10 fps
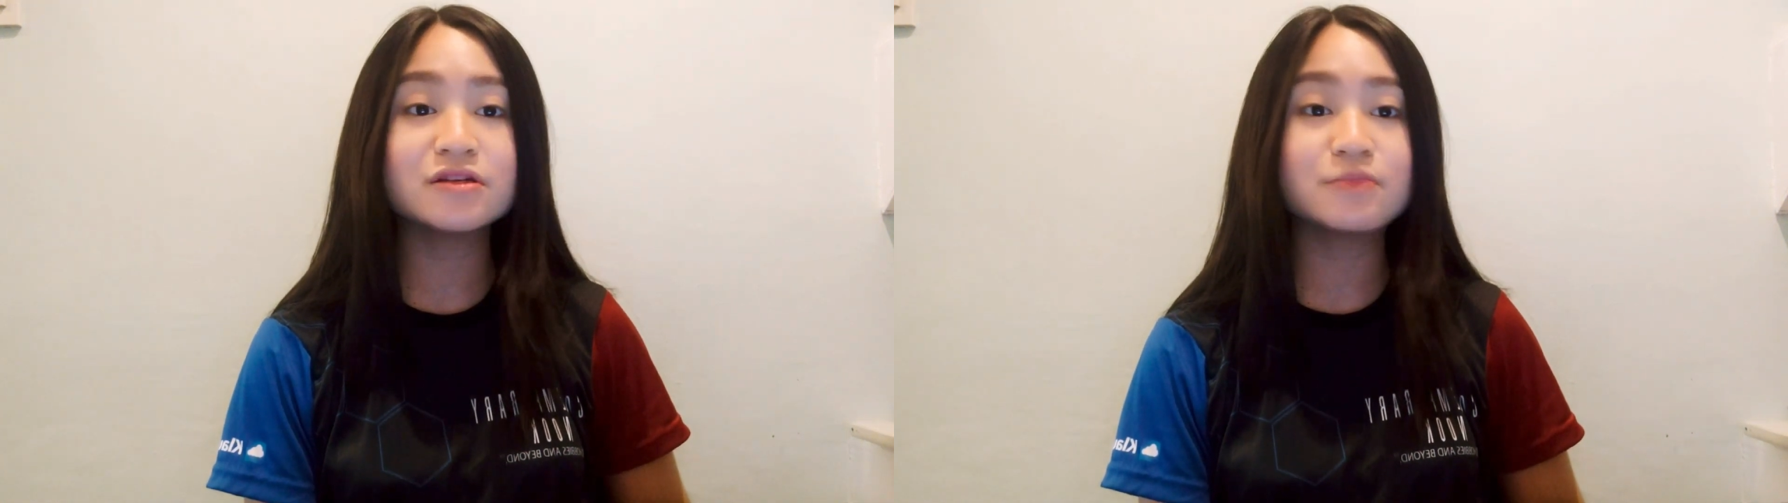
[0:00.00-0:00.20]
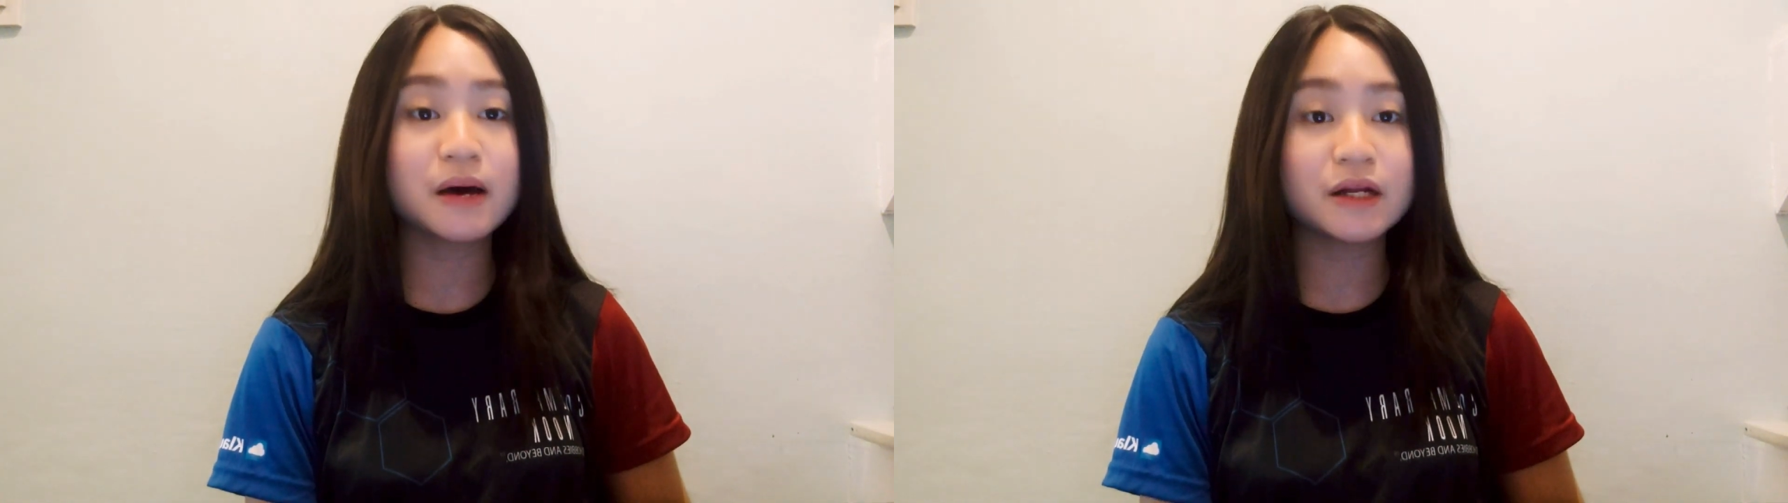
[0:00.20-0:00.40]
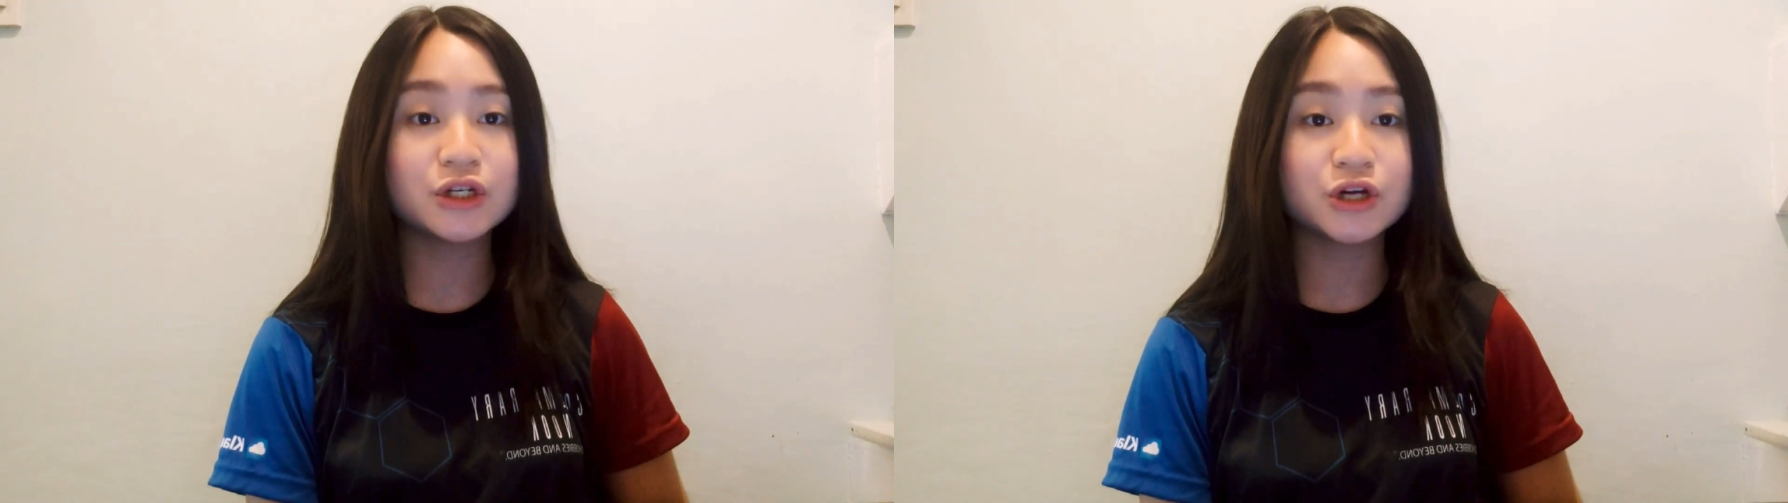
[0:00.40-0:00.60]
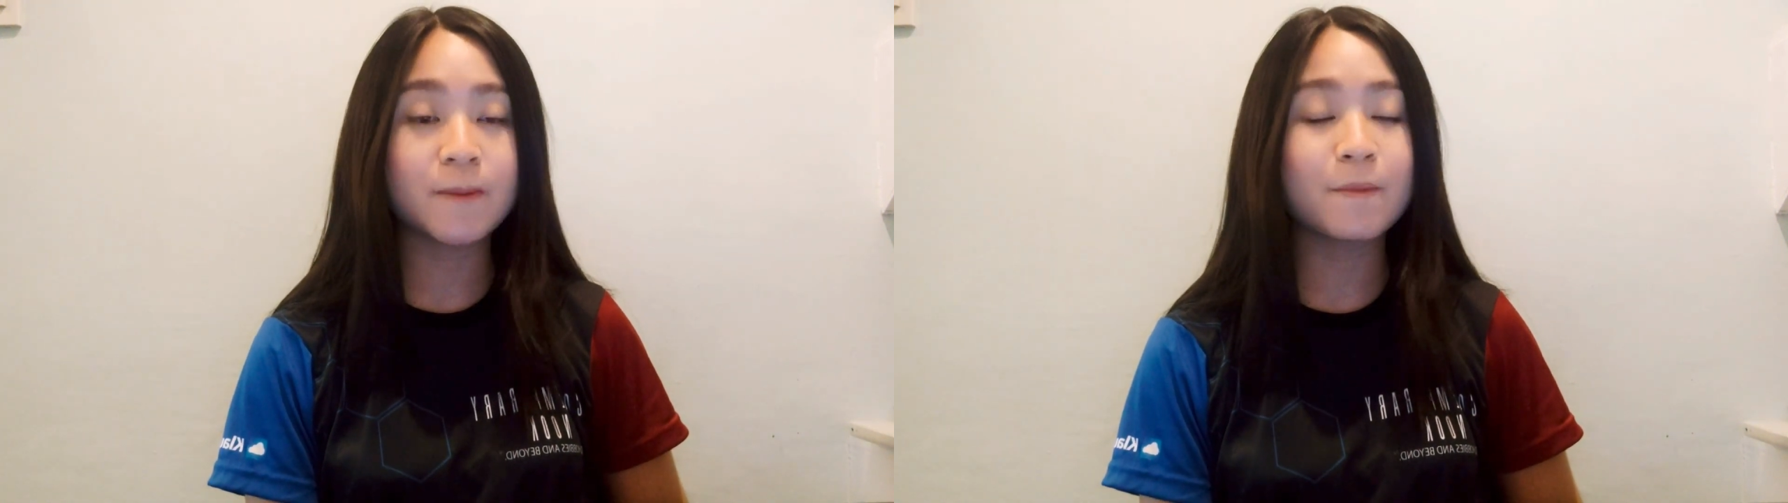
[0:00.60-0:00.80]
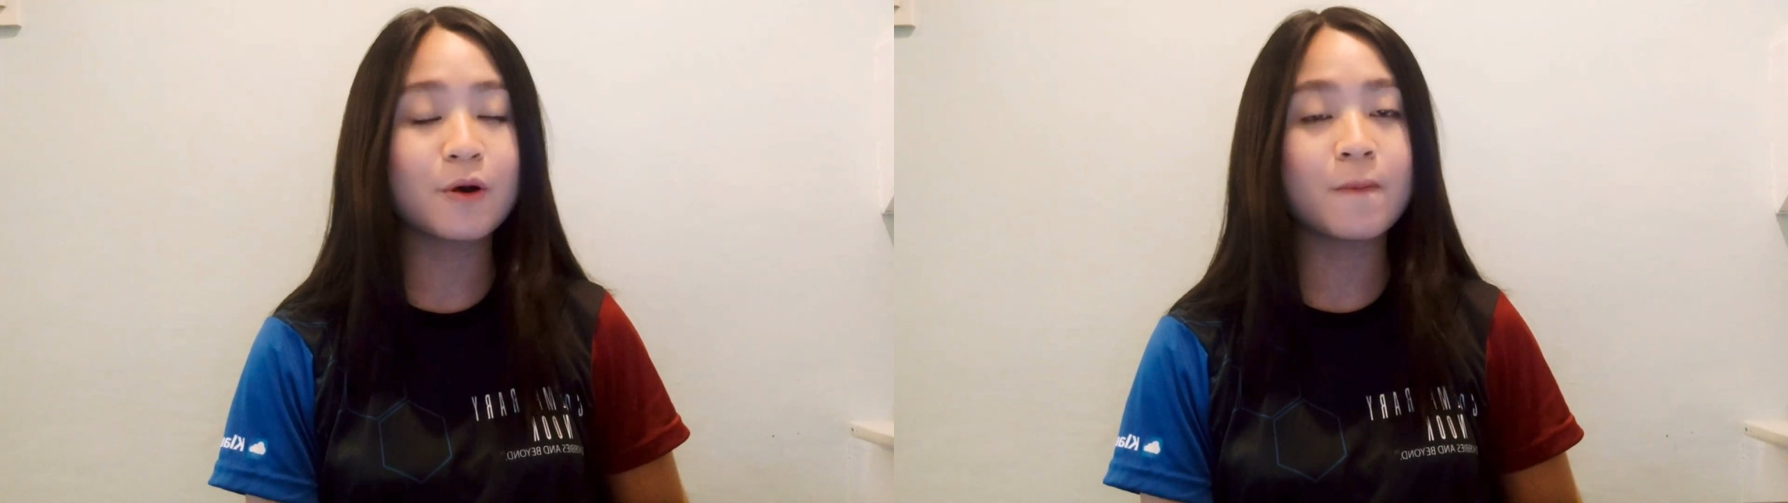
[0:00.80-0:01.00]
Manager
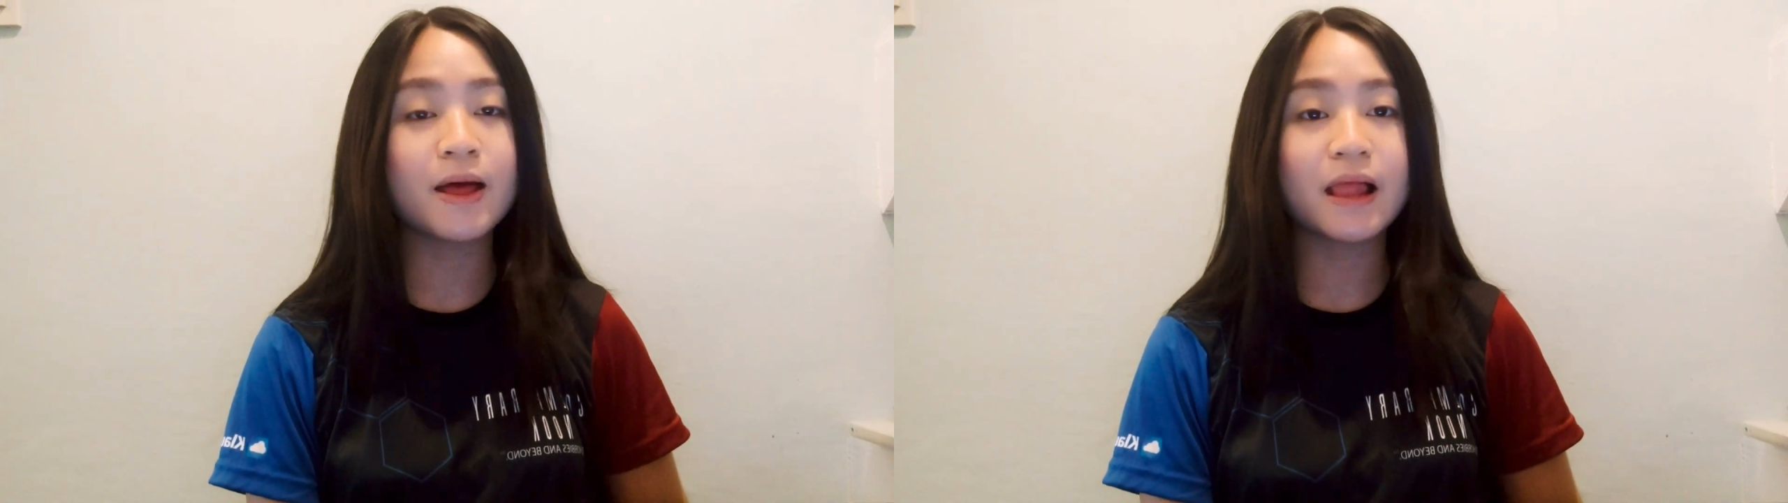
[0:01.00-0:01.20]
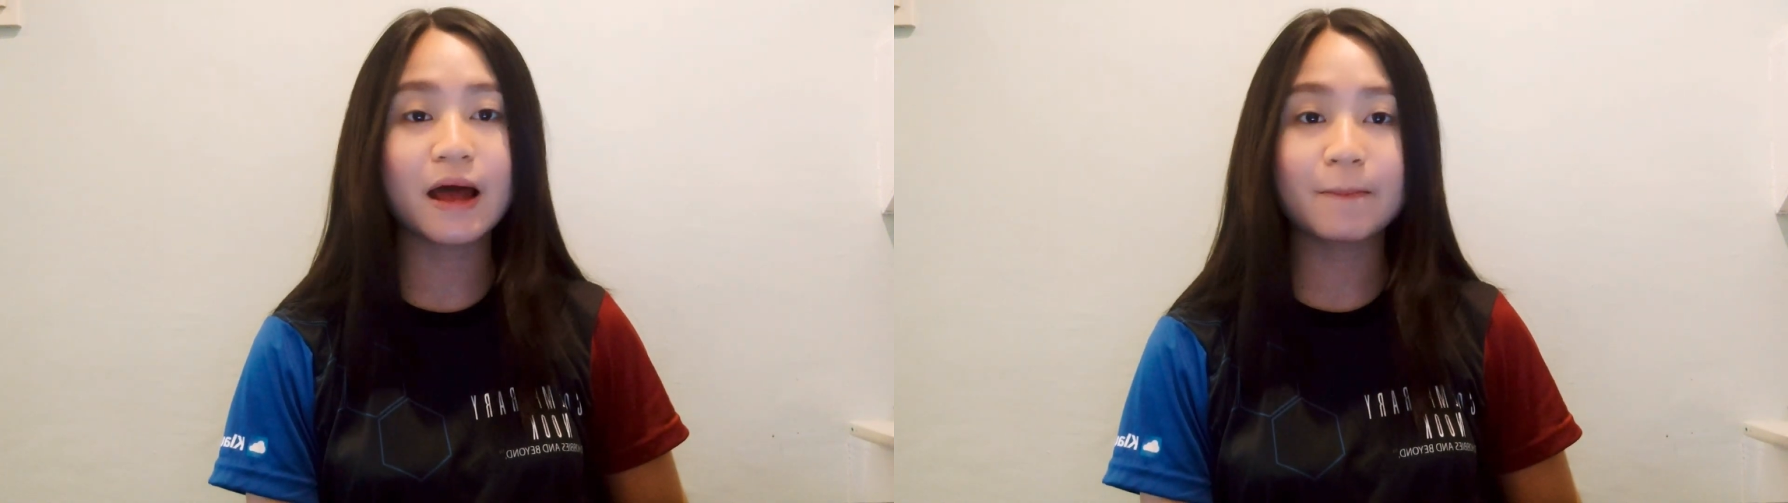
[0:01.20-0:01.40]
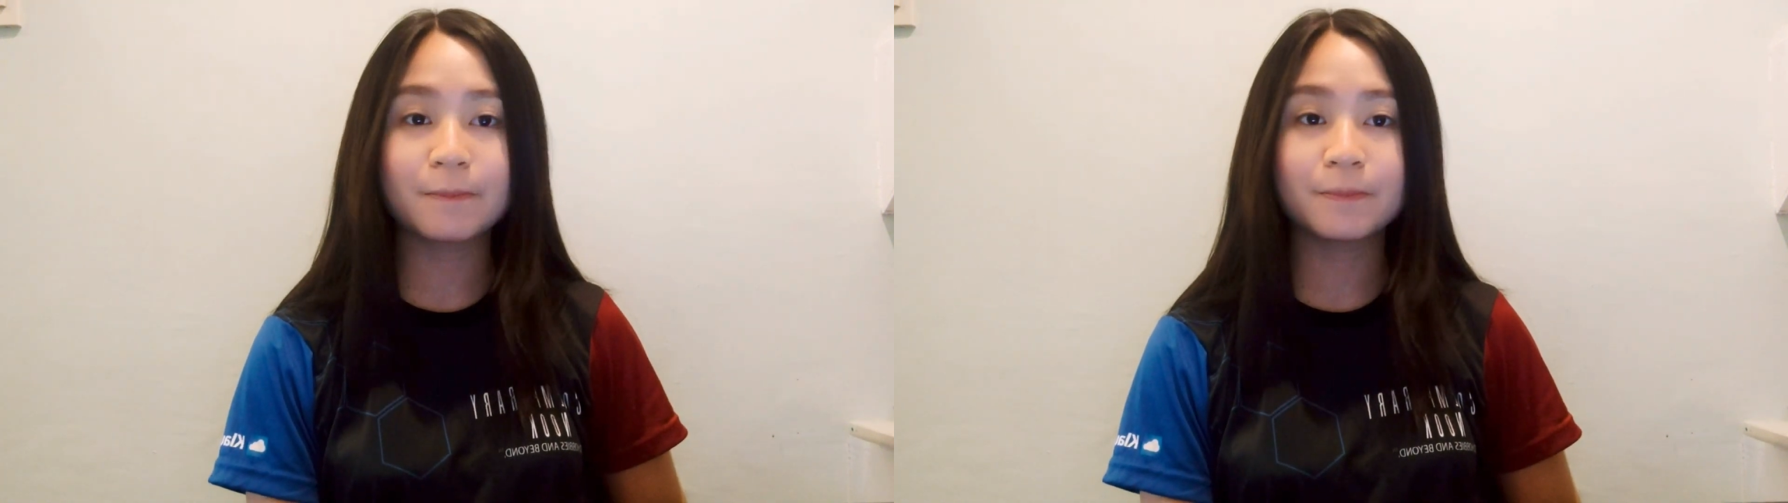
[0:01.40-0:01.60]
mobile app.